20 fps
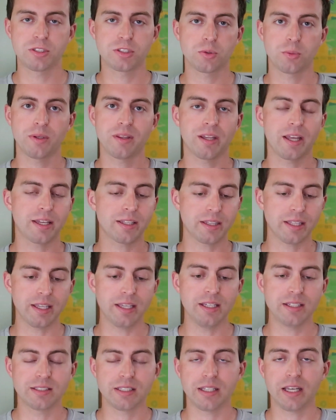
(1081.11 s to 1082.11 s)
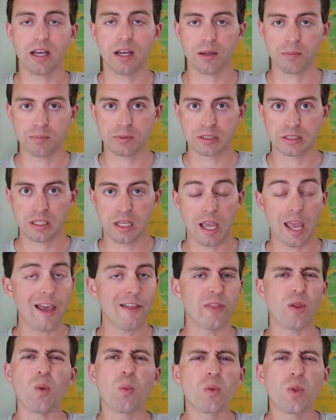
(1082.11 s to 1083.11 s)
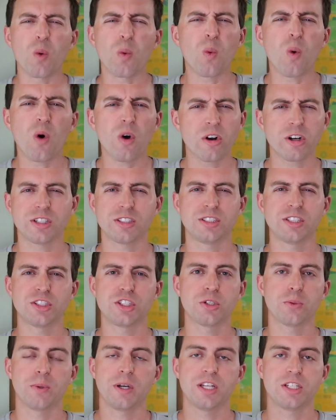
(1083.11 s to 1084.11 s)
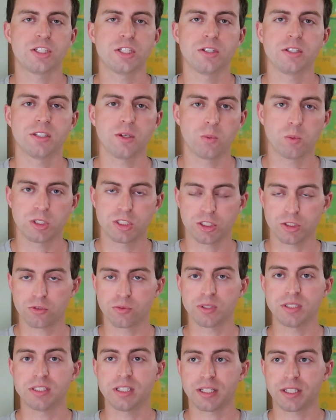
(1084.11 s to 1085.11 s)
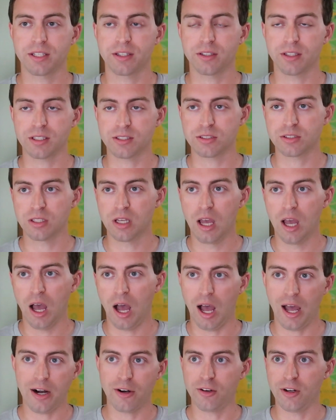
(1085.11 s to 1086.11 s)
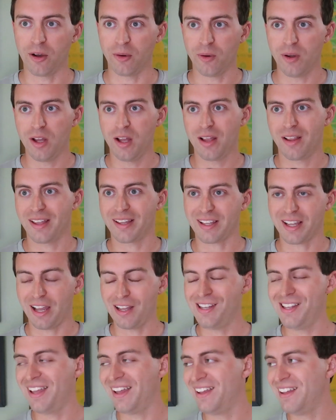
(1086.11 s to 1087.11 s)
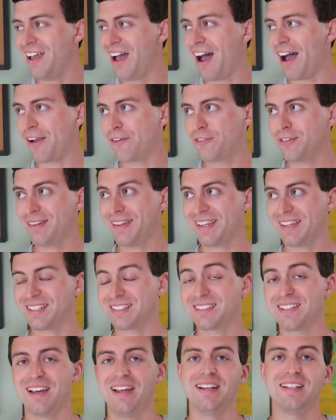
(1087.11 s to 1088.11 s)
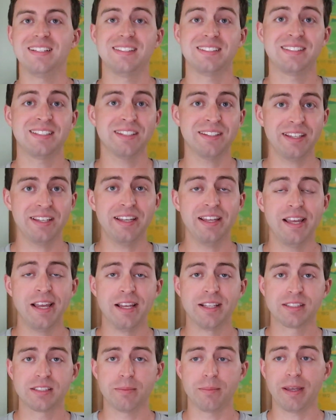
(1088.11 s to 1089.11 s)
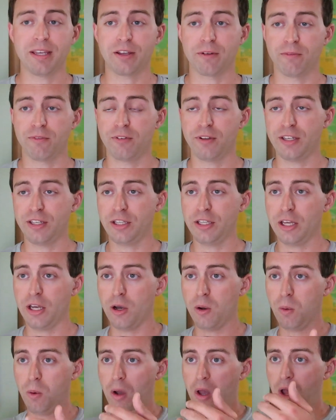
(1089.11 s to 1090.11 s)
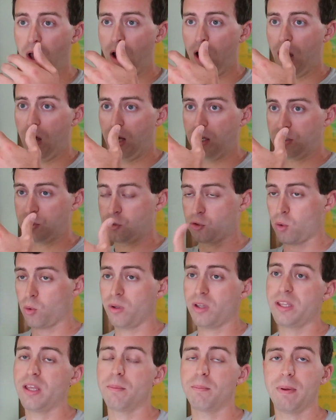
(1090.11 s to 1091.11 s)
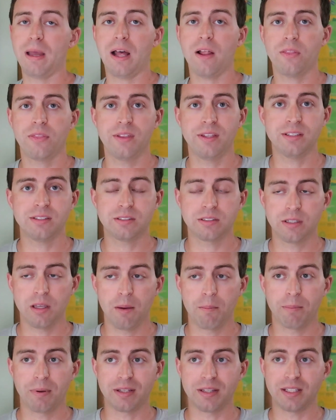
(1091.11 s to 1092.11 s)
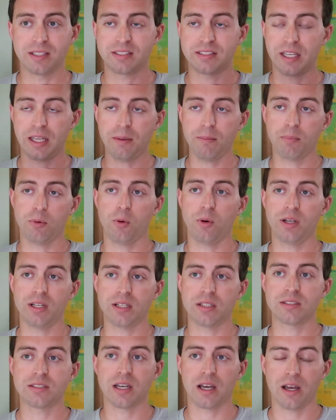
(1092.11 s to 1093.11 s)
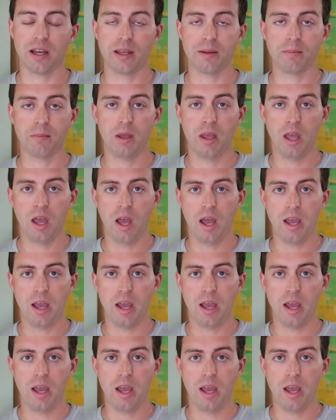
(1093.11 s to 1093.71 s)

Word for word: between like the Easy Ups and the water situation, which is ridiculous. I don't know. Like I feel like it's kind of silly to make a video solely about this, but at the same point in time,